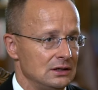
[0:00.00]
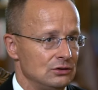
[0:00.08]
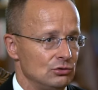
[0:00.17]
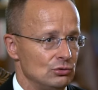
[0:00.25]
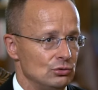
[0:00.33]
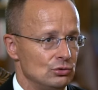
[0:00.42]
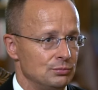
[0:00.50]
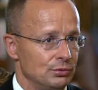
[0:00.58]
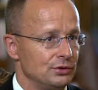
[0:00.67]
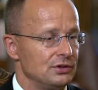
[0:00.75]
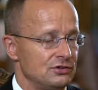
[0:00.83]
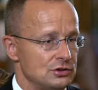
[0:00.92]
to
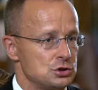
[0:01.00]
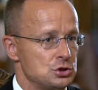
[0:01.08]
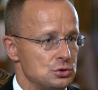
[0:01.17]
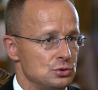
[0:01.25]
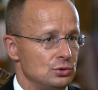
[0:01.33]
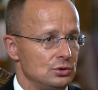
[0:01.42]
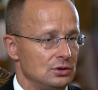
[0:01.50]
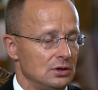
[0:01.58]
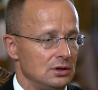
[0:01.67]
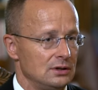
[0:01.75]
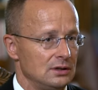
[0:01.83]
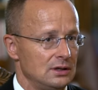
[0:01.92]
put this issue
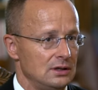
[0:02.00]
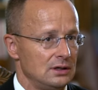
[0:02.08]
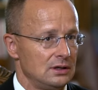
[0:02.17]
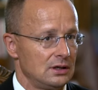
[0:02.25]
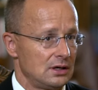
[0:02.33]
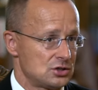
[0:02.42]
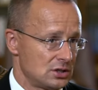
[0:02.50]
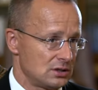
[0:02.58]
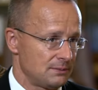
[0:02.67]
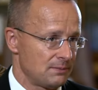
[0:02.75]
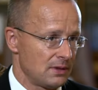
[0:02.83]
on the agenda.